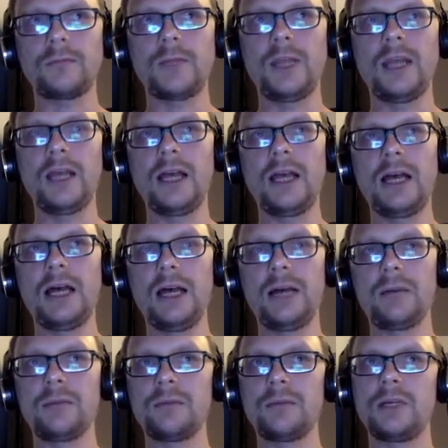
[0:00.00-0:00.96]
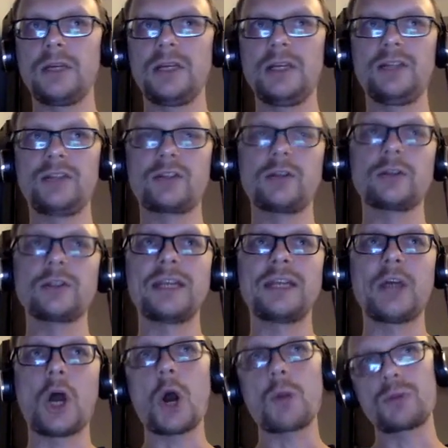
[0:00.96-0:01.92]
it's called
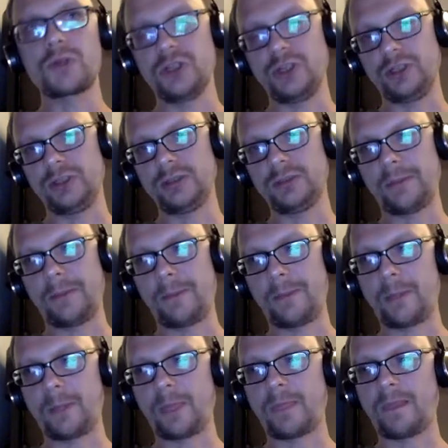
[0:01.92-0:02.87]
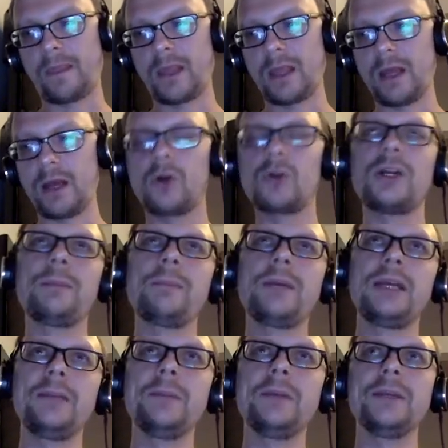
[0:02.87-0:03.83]
an option or a
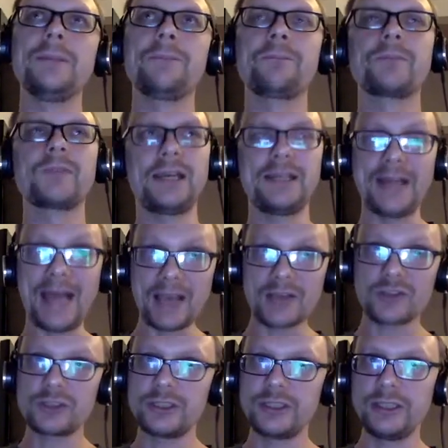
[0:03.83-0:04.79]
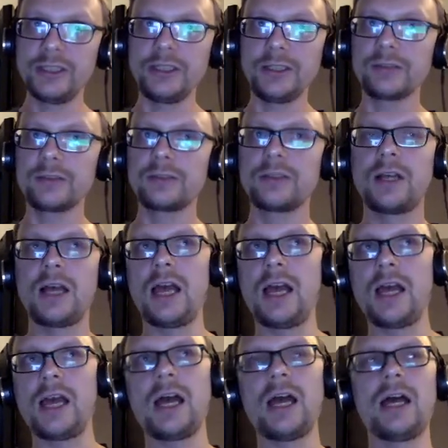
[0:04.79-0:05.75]
maybe. And actually,
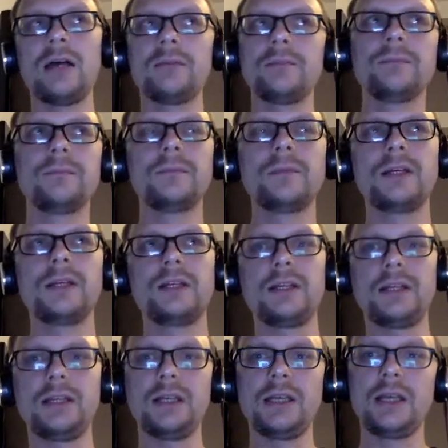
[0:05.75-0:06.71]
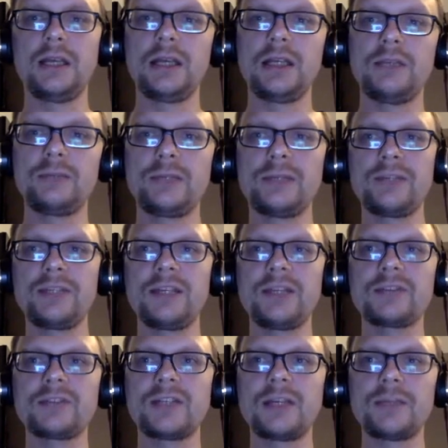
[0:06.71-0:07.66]
if we have
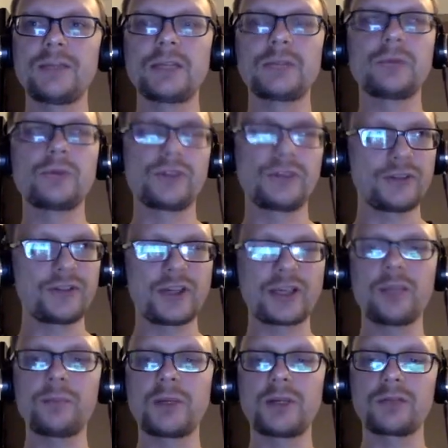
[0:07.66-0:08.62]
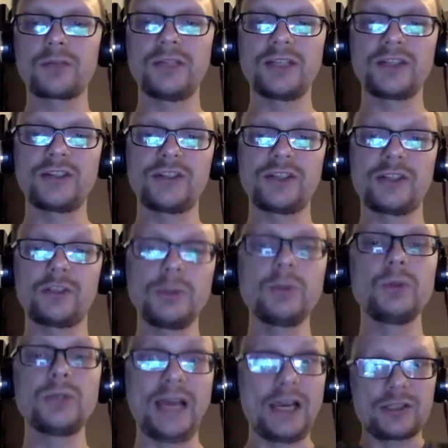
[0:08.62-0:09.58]
enough time, that was the second part of an exercise, we
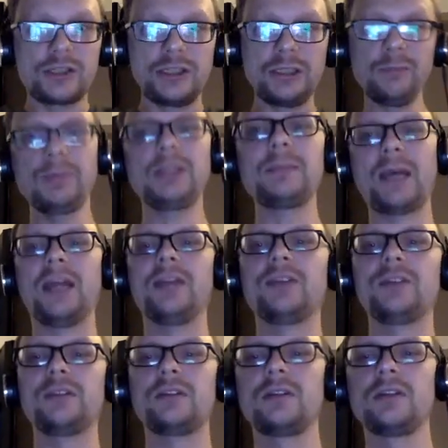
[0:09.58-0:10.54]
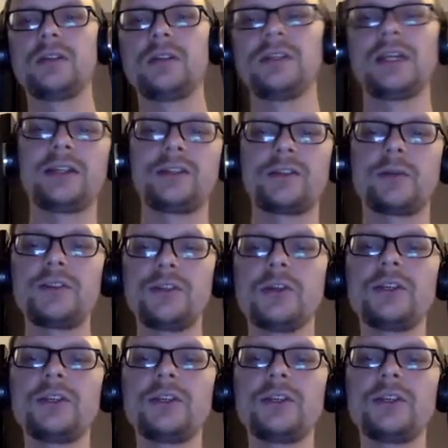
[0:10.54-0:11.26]
would actually implement that. So it's not